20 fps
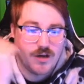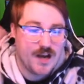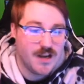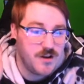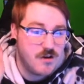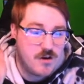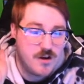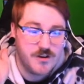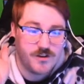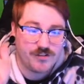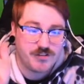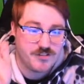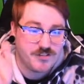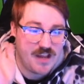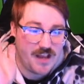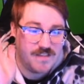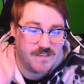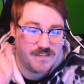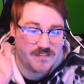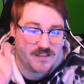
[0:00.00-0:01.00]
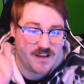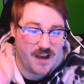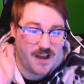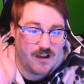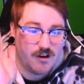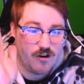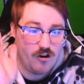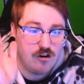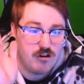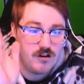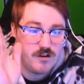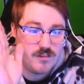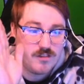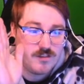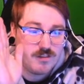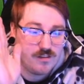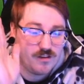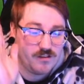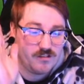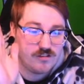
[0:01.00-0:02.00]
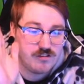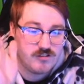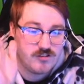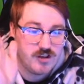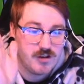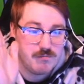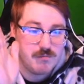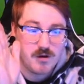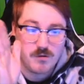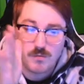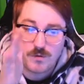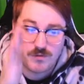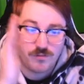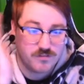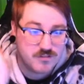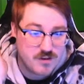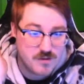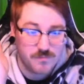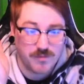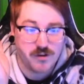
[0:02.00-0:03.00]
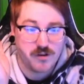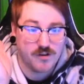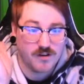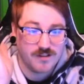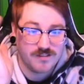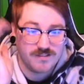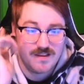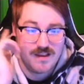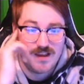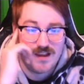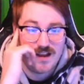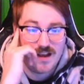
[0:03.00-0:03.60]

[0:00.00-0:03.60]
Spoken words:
I don't understand this guy at all other than it's a chipmunk with something on its head.